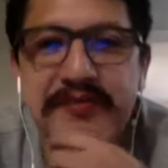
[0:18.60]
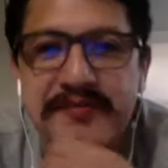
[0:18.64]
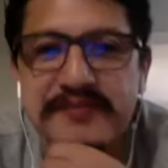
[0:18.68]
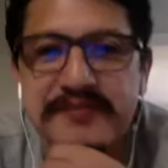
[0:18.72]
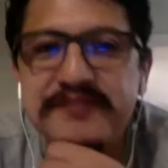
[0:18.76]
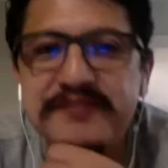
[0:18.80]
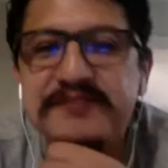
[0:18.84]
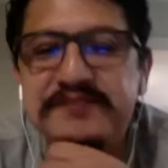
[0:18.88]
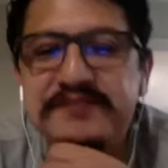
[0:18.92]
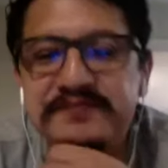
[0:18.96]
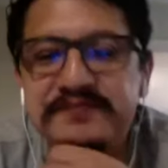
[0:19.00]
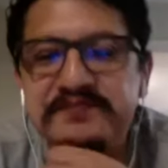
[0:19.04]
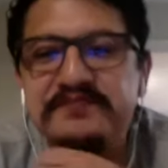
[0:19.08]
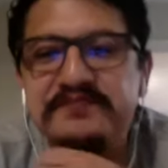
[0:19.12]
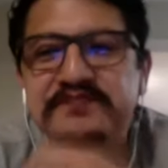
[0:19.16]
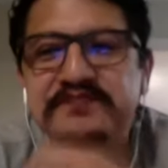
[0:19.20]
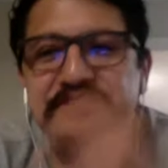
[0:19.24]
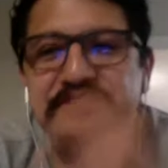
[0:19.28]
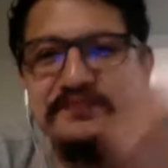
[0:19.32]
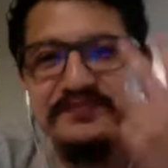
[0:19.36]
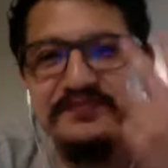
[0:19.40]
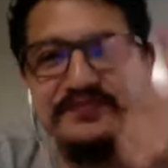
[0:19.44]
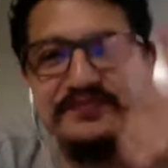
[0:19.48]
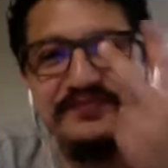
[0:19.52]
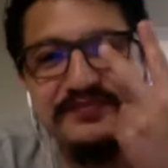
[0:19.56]

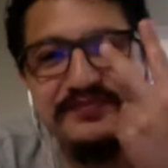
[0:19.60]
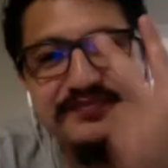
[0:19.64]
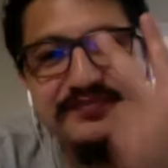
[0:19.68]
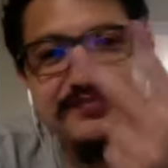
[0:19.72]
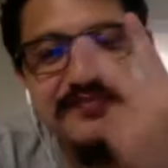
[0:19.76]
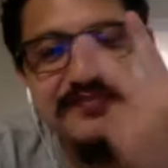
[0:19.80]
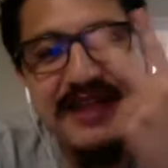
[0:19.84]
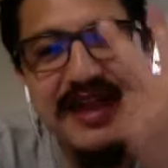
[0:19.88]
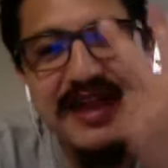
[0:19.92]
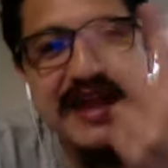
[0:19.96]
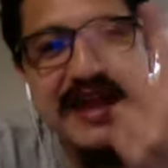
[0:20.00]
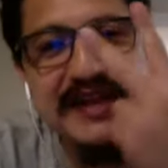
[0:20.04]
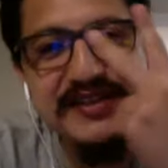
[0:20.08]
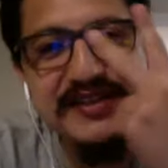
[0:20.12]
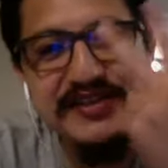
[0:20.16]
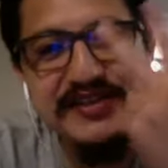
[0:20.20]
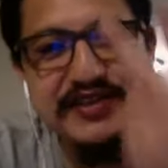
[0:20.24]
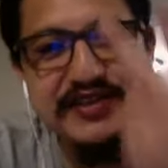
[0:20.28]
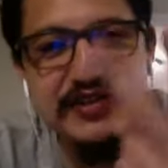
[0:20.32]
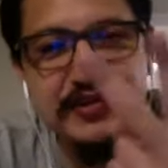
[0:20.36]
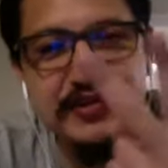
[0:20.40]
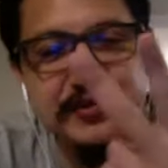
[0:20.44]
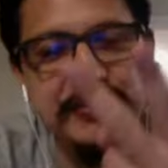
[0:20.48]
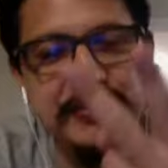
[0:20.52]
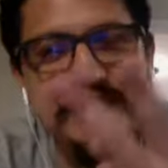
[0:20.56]
I had
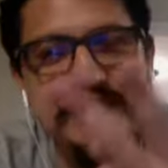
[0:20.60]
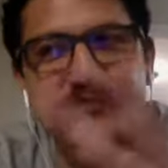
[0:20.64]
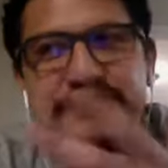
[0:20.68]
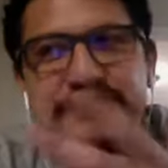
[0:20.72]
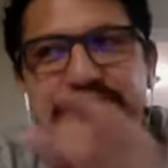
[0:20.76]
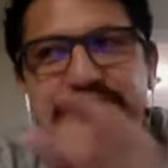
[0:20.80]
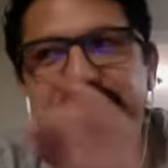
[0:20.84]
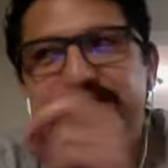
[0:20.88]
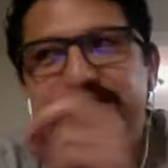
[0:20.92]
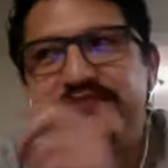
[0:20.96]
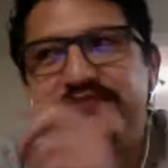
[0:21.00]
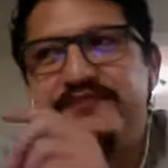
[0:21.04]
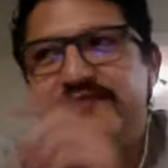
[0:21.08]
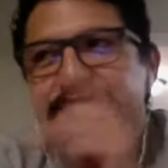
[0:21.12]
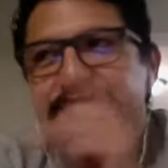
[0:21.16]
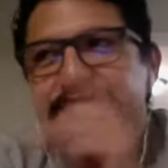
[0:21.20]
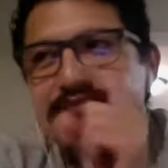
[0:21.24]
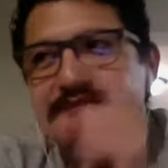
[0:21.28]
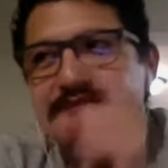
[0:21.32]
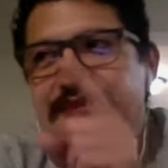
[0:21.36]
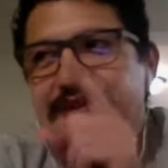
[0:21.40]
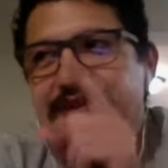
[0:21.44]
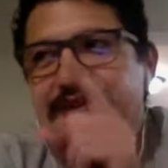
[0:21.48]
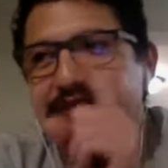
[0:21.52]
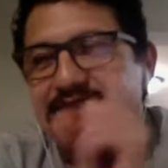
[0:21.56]
2,
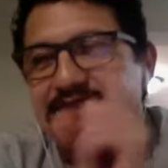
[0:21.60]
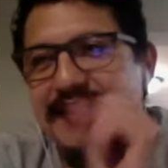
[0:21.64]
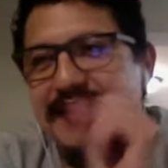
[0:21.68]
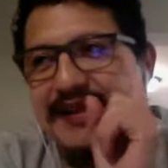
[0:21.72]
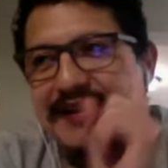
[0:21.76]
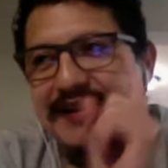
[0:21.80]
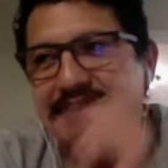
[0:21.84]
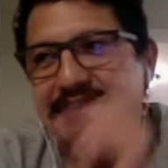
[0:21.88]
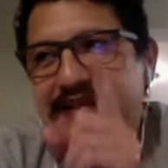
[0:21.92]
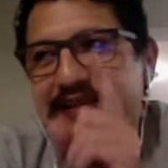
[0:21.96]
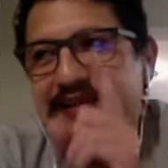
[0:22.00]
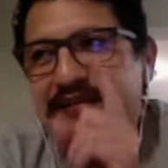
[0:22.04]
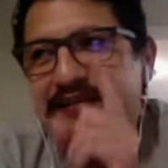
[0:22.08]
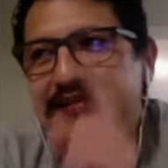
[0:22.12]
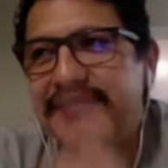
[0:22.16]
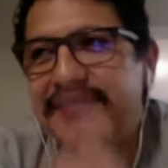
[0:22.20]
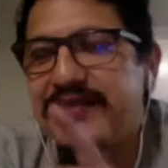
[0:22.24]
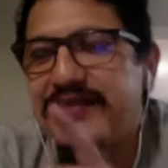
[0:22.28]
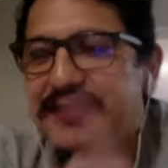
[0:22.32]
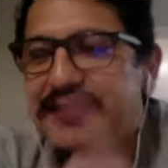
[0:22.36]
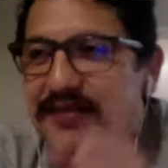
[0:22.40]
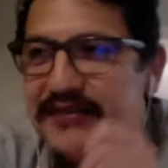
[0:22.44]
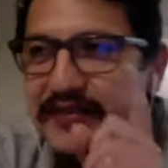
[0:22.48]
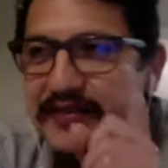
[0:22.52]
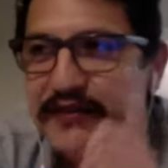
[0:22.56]
and
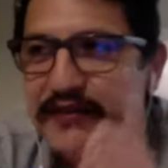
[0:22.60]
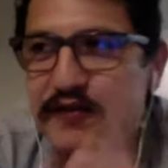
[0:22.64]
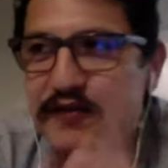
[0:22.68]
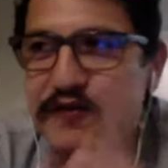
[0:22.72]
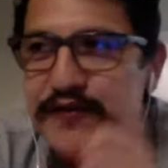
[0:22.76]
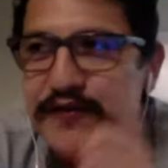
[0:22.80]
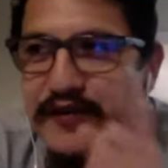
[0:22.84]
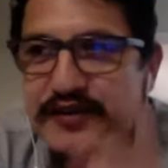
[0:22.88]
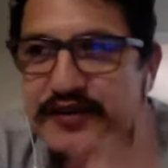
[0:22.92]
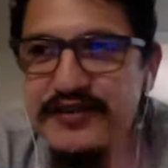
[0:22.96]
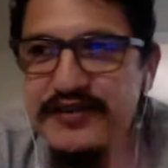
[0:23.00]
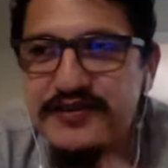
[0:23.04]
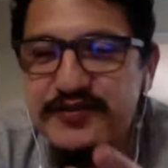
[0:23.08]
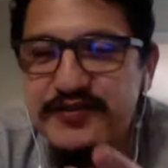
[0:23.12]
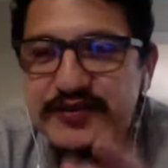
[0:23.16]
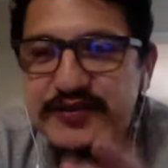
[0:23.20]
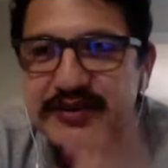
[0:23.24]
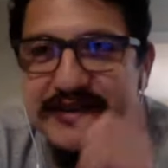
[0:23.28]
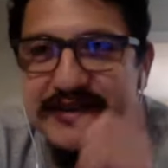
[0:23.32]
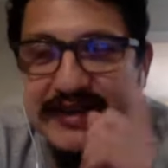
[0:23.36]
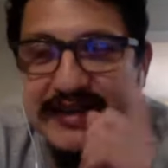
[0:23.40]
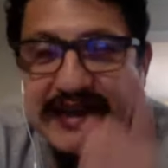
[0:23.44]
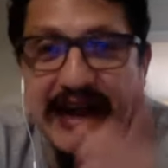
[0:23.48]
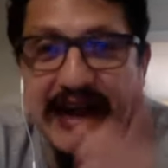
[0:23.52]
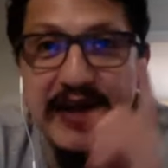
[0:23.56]
the first one
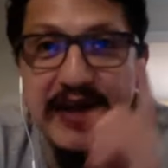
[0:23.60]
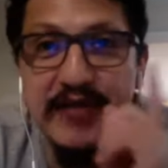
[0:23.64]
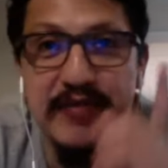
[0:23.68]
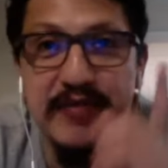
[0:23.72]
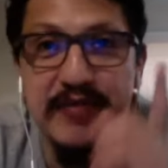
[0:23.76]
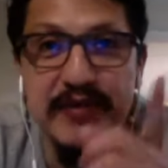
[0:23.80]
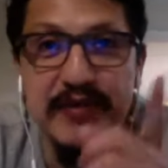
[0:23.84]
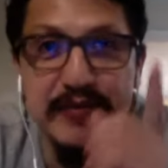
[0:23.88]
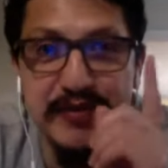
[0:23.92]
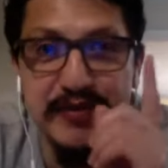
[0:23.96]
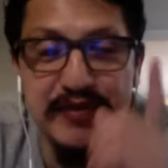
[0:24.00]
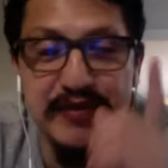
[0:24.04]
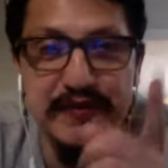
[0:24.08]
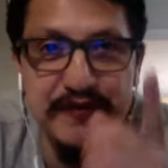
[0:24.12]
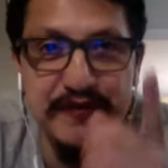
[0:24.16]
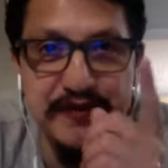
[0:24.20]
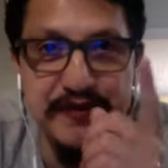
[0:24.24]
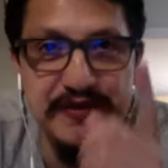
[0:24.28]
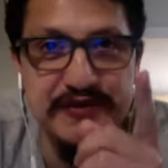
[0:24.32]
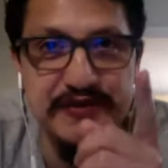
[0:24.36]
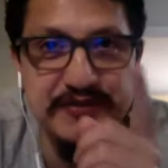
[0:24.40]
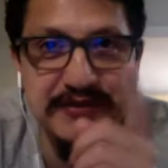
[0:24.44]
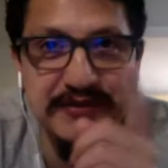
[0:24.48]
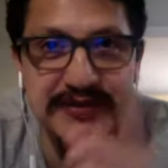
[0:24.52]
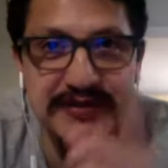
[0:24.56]
and I remember the
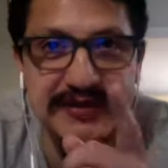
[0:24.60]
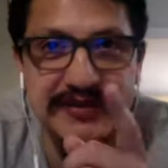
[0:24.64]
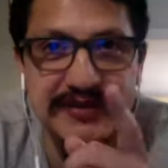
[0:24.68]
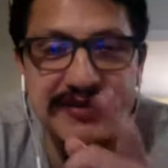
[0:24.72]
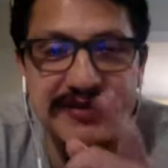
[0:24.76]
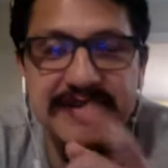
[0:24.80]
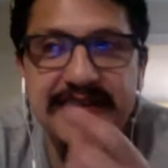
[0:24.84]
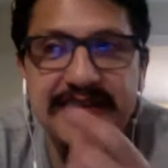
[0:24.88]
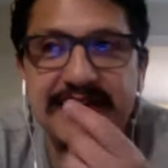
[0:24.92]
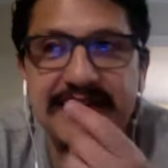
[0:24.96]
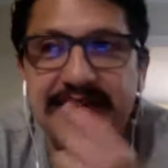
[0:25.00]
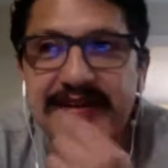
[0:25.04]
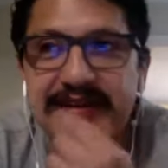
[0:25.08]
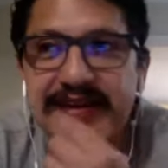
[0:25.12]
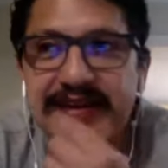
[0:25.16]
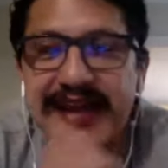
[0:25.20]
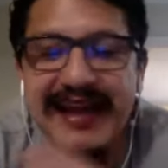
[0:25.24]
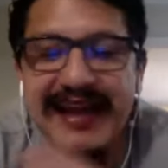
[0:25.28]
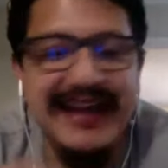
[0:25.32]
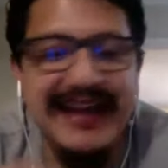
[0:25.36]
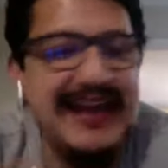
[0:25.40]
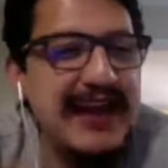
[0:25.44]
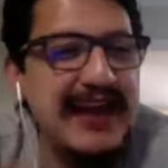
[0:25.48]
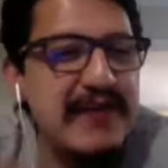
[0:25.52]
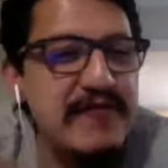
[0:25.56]
first one, and
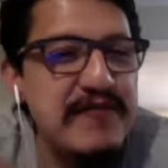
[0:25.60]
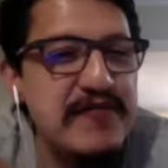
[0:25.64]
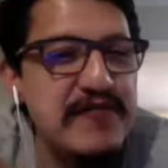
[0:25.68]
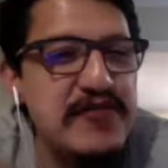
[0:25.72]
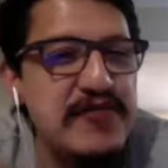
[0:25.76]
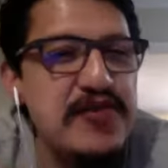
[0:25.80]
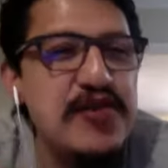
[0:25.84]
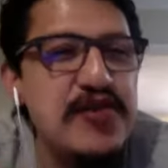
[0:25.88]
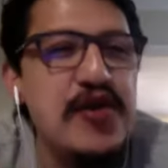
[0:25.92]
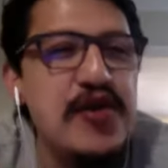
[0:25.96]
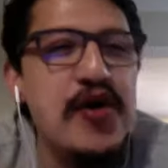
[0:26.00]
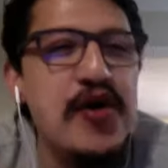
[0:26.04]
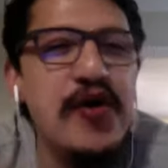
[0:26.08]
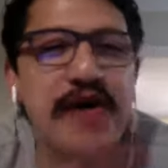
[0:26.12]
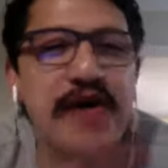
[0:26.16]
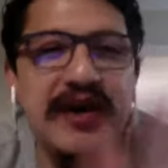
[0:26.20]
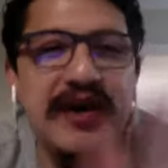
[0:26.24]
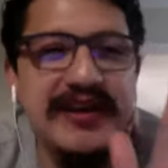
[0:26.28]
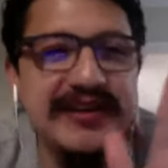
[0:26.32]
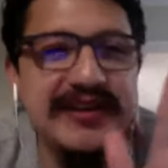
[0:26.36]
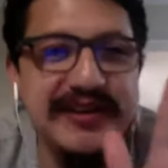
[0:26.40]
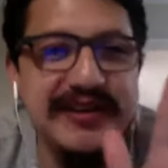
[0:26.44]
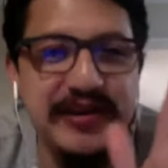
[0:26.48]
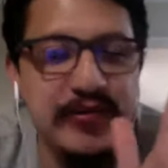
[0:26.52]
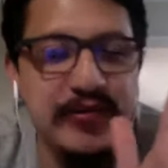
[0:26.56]
I have no
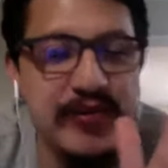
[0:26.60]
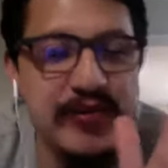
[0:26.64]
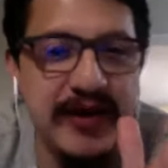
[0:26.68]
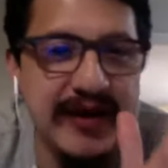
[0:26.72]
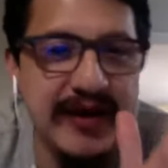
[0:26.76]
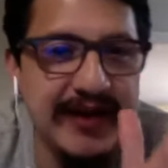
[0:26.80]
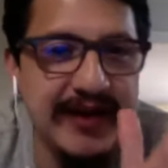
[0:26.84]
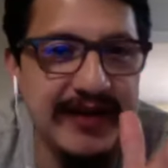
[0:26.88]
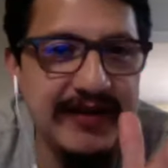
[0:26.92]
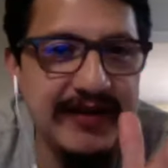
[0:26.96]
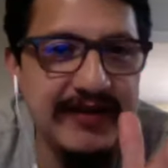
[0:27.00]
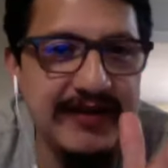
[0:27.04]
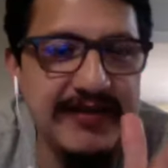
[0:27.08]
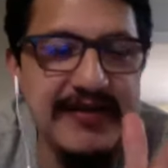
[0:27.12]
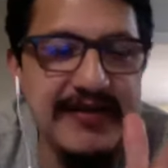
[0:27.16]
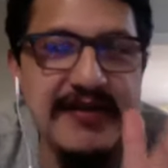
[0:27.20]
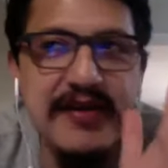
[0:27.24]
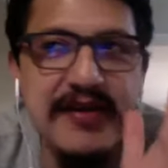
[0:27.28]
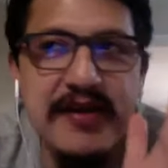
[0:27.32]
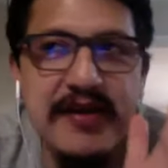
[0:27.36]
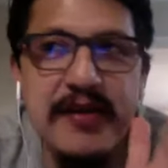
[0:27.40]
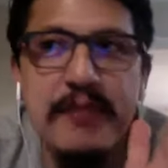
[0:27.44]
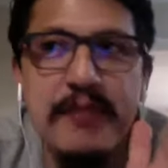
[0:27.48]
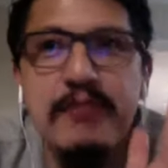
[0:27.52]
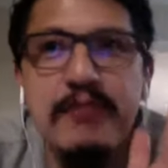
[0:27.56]
idea why,
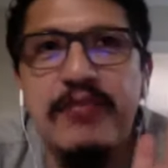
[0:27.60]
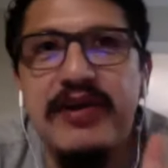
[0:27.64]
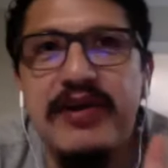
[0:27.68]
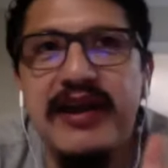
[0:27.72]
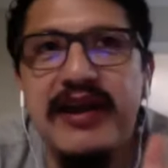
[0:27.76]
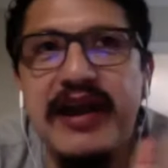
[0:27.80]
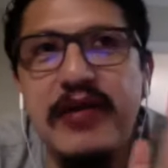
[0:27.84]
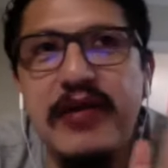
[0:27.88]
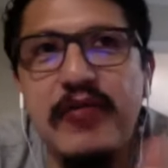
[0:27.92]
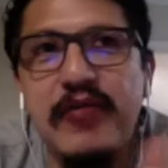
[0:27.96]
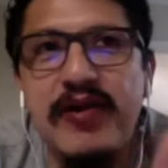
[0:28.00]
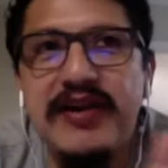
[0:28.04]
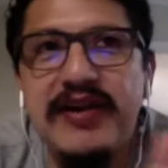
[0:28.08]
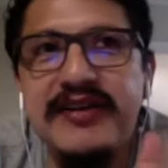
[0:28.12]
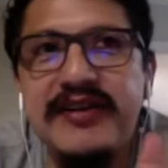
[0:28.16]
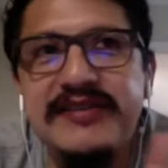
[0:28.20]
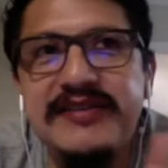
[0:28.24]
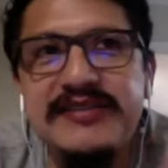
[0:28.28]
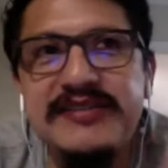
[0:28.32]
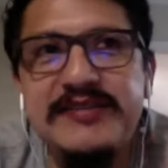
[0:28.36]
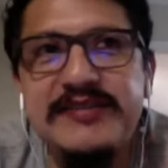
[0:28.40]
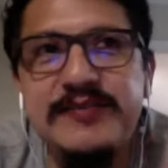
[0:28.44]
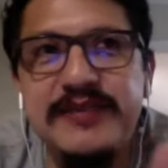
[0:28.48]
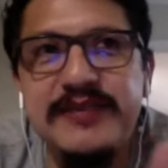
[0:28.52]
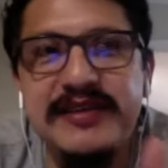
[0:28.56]
but I wanted to
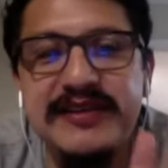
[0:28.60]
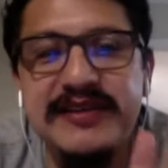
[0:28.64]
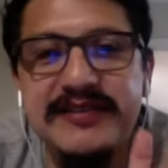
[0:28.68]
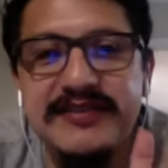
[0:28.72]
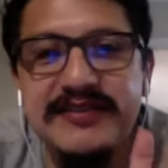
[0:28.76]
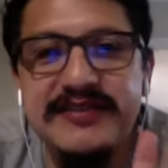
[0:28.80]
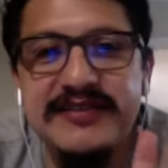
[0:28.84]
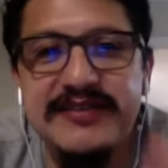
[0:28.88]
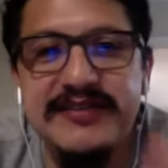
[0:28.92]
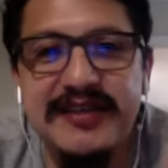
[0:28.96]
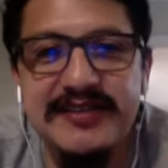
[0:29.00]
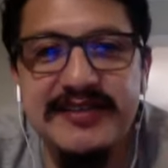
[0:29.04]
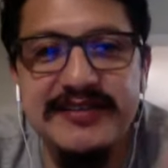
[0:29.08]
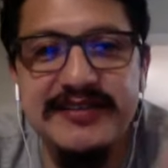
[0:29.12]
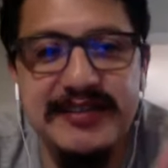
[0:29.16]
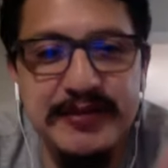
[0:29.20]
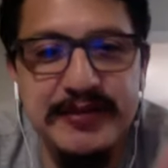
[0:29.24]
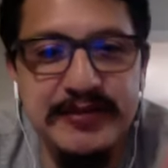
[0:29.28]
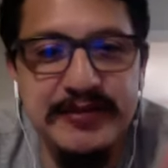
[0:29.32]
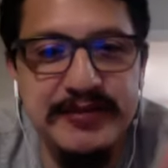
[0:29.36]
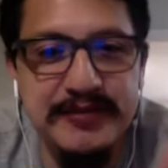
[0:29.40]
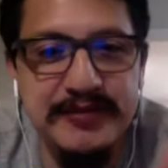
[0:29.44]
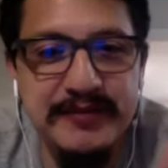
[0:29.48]
be a stunt double.